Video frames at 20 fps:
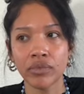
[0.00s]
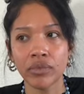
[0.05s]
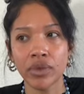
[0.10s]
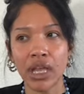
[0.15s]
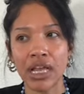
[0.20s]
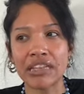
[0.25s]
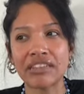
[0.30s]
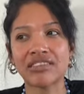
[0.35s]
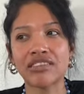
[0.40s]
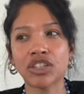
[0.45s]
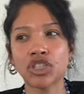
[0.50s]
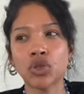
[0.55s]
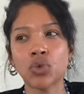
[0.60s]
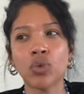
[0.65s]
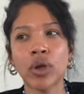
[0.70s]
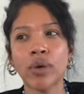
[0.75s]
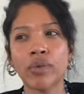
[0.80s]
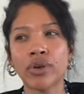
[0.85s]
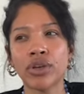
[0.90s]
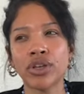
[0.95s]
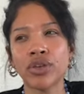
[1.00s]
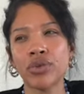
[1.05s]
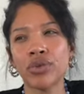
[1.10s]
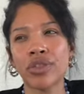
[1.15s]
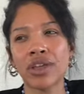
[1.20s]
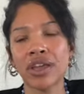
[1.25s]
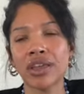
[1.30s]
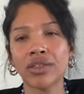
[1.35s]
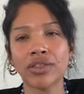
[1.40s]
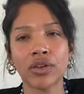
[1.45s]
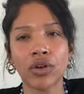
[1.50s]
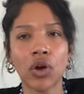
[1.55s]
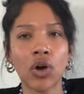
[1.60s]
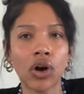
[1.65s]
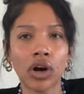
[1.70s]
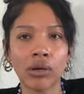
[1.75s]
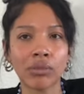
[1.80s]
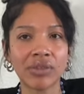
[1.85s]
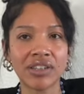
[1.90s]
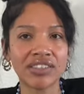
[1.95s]
in such a way where you think they're
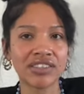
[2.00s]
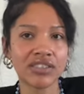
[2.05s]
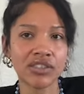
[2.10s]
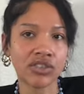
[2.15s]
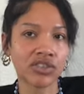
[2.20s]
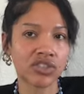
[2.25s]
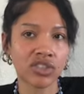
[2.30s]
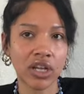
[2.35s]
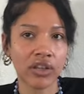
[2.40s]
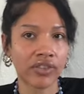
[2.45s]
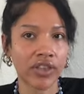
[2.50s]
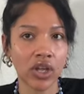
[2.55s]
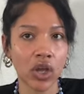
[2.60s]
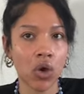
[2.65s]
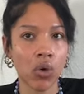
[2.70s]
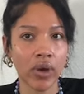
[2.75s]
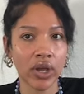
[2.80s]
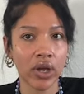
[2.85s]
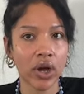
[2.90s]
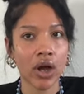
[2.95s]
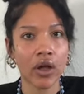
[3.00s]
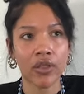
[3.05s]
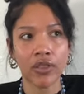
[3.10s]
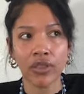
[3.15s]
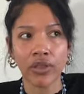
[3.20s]
harmless and there's nothing going on.